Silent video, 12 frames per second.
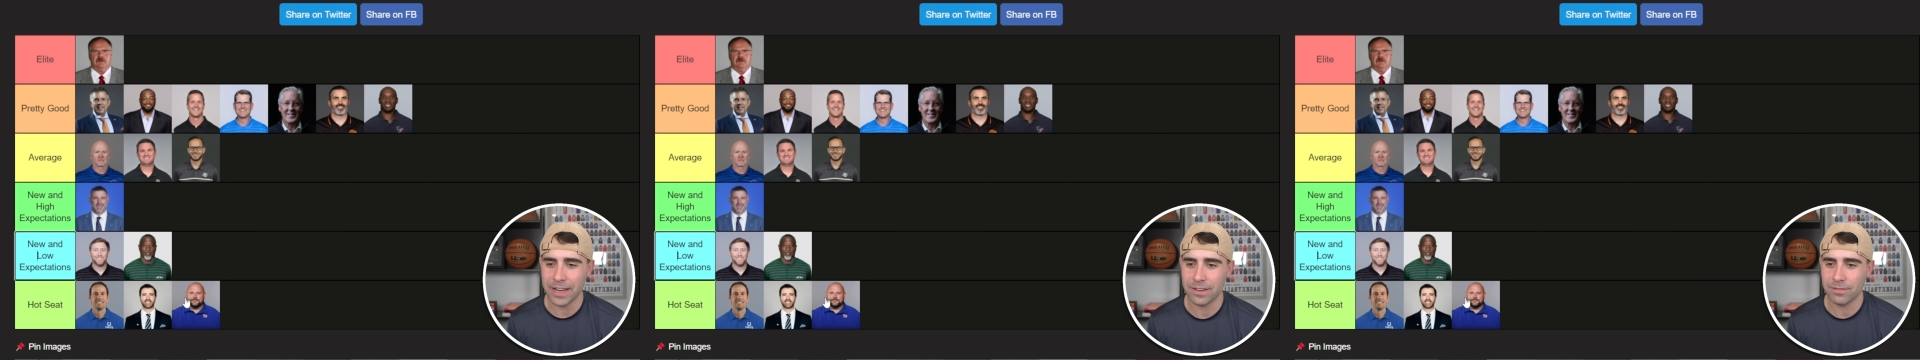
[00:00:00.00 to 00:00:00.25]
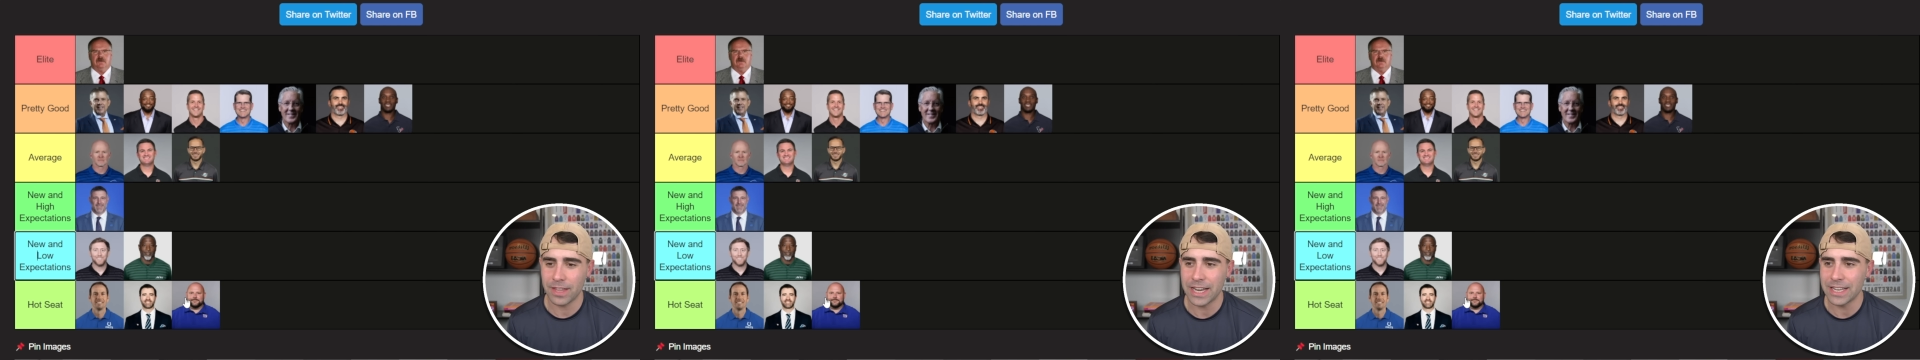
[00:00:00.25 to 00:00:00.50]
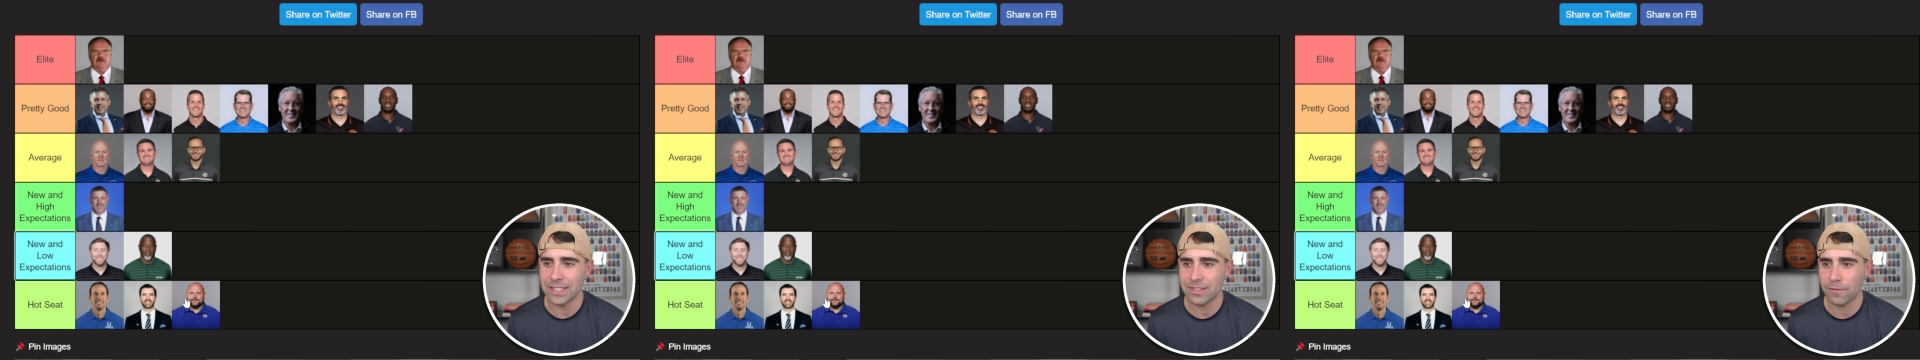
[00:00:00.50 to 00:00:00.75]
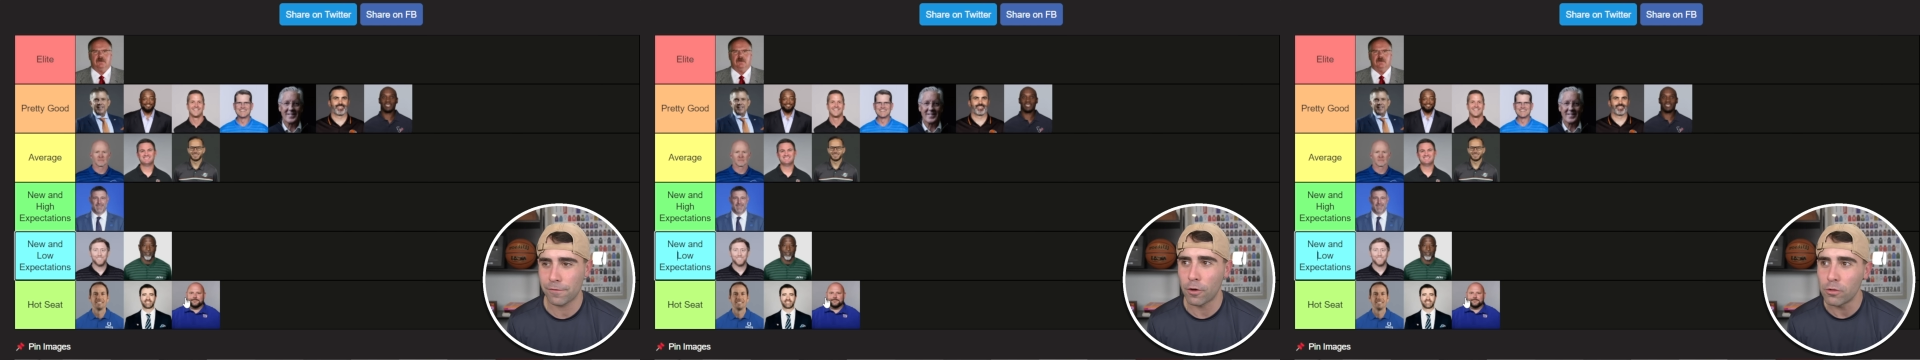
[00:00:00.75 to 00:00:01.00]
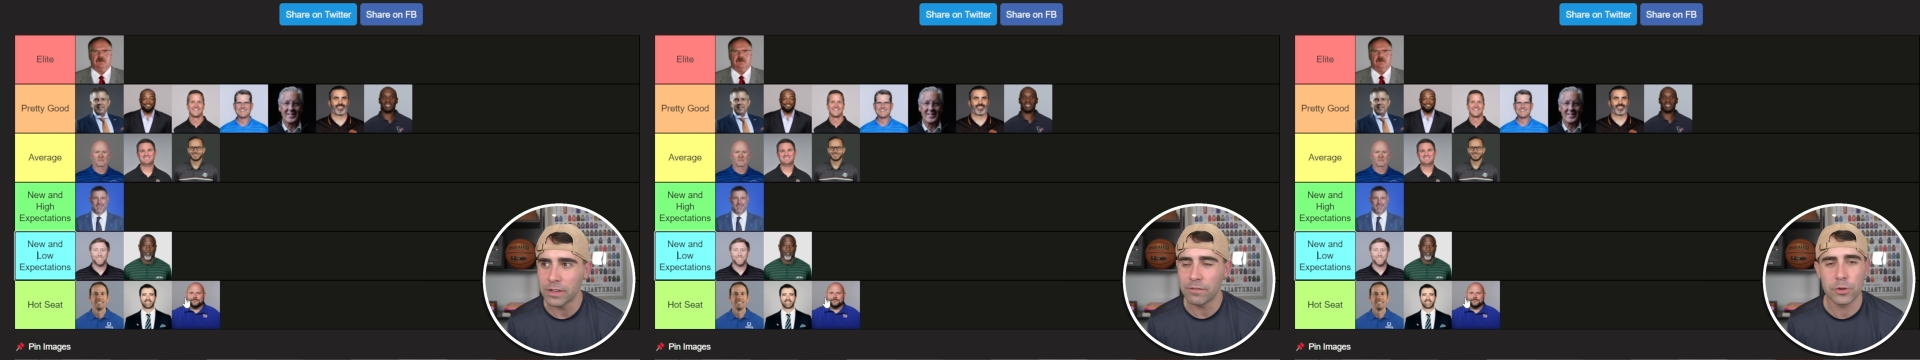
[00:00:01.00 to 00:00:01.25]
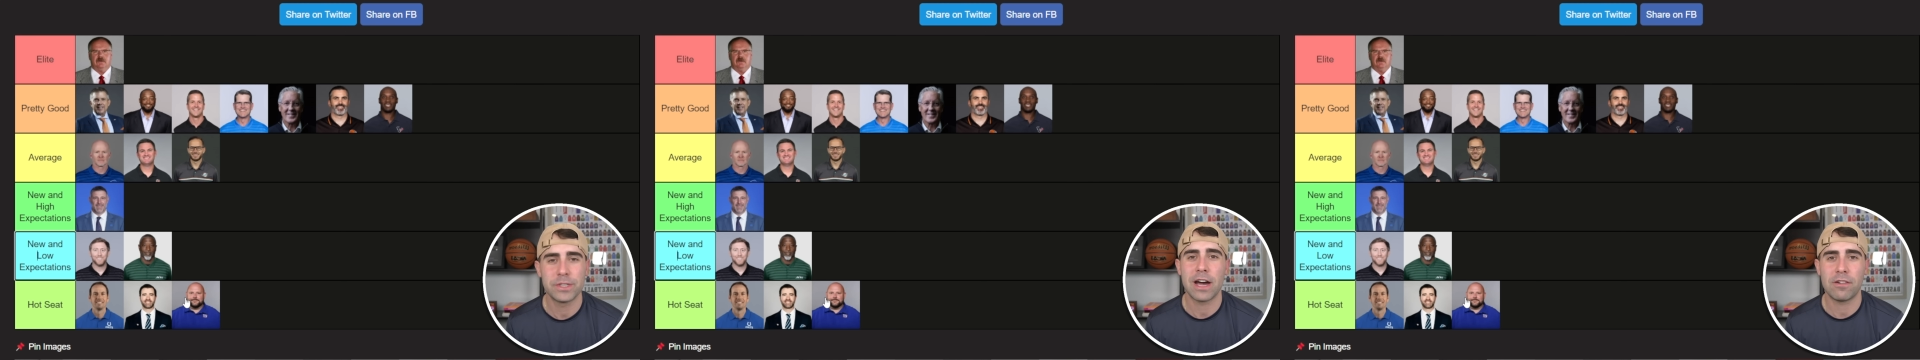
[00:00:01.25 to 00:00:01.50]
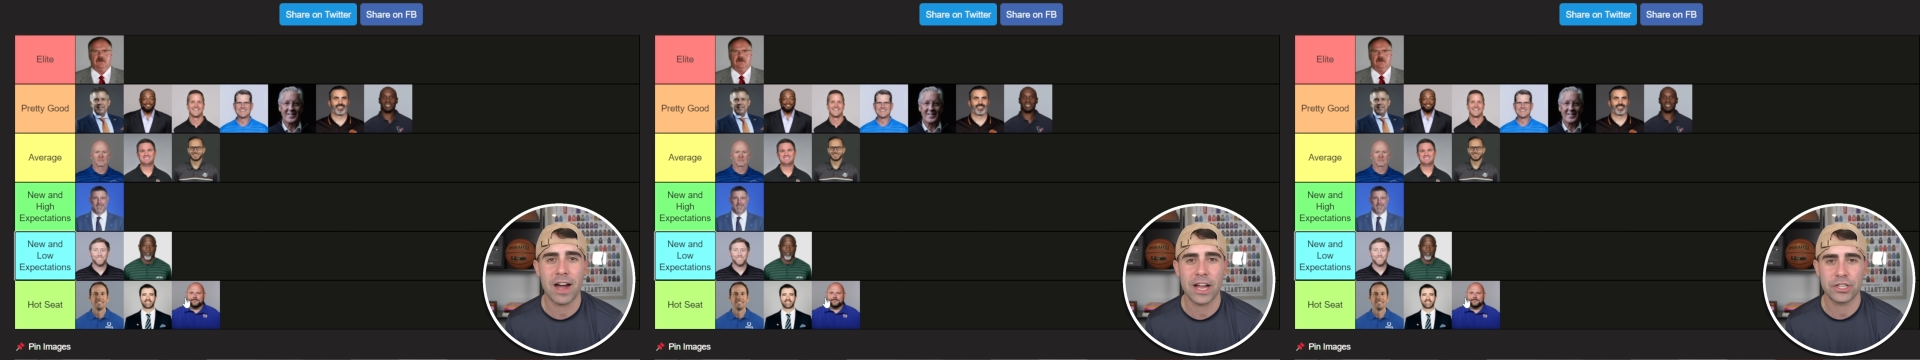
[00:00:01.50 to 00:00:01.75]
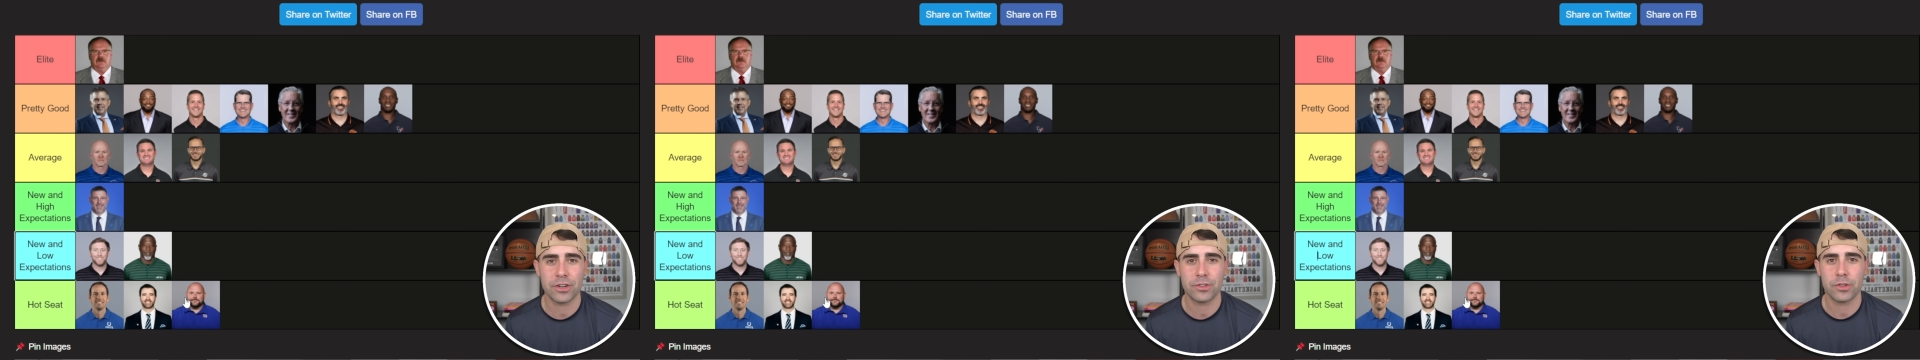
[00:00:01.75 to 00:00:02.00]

and they didn't fully lose out last year,